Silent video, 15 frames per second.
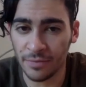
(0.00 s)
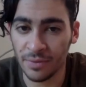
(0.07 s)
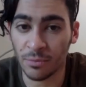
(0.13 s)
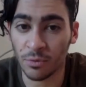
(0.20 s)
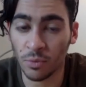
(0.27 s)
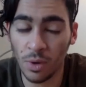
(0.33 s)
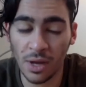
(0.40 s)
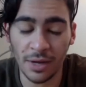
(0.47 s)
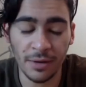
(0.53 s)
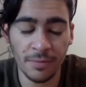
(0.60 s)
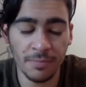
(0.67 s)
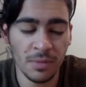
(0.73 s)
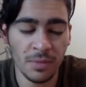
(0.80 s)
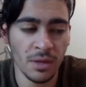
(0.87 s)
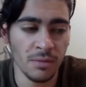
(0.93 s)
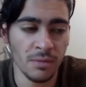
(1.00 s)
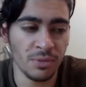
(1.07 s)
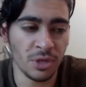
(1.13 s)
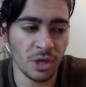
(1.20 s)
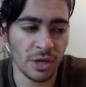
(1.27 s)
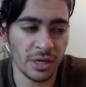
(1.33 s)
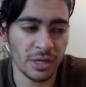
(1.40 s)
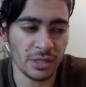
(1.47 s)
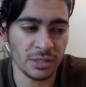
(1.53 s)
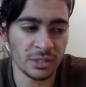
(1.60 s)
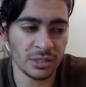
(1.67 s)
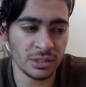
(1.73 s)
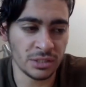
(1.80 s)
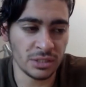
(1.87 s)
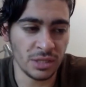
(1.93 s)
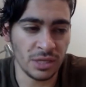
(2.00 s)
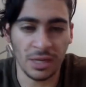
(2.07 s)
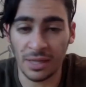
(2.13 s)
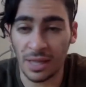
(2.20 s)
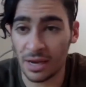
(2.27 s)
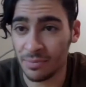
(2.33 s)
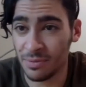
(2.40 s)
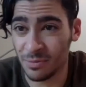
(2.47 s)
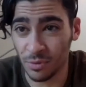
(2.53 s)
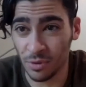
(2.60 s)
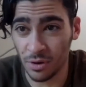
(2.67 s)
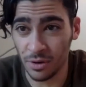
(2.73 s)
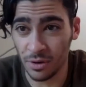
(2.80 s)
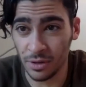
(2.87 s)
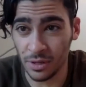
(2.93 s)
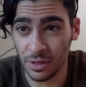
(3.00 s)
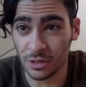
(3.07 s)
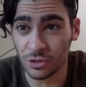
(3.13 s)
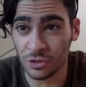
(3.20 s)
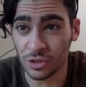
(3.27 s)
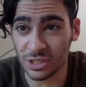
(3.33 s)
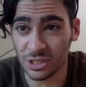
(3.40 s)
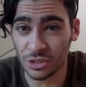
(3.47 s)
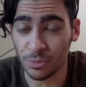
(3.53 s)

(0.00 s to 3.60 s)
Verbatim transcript: Number one, because a lot of people are in a transitional